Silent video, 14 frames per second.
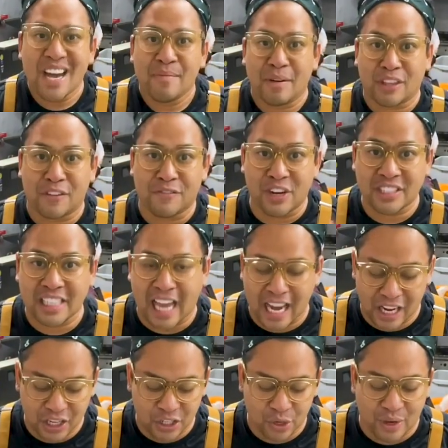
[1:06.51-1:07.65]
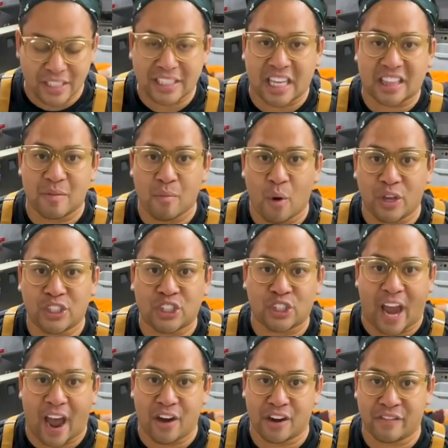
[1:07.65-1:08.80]
But the first thing I need to do is get the
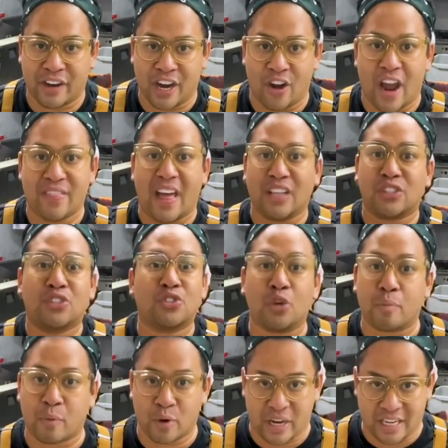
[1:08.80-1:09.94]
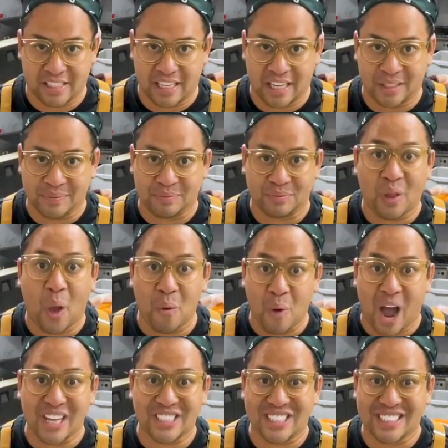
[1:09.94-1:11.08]
moisture out of here, and that's super easy.
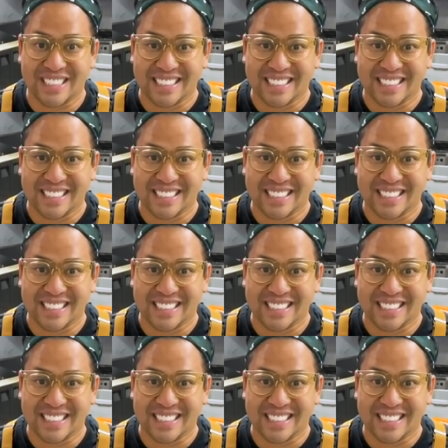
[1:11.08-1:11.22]
Watch.